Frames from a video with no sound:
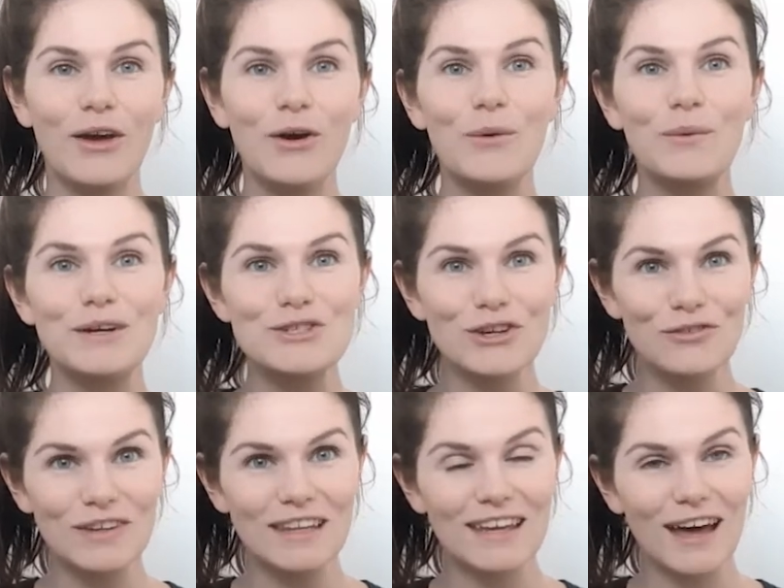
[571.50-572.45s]
Once you're
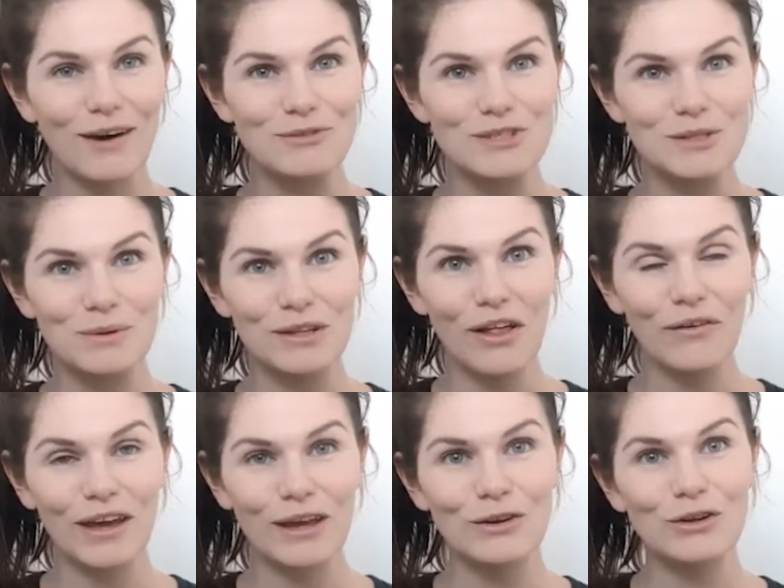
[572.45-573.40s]
feeling comfortable, I'll
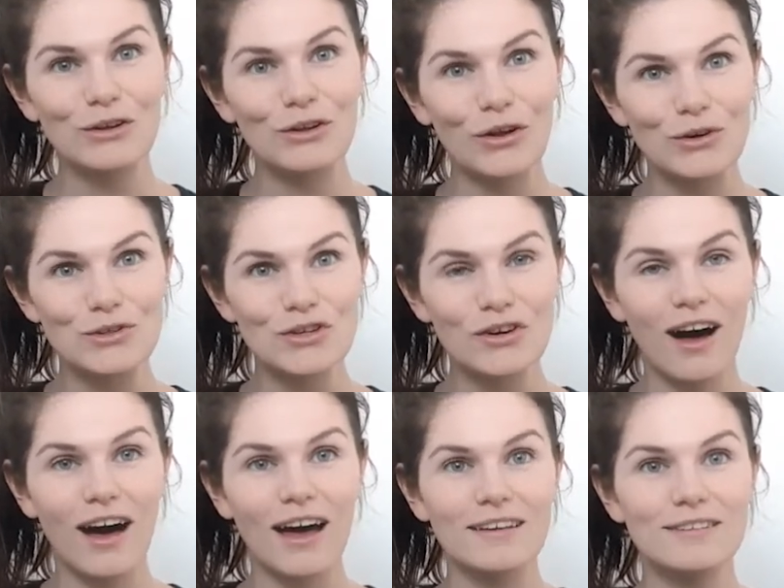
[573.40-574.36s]
get you to close your
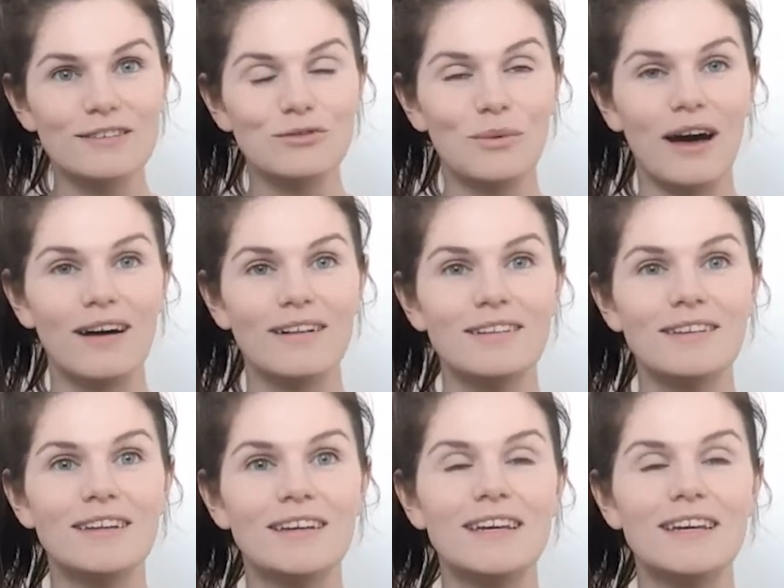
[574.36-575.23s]
eyes as well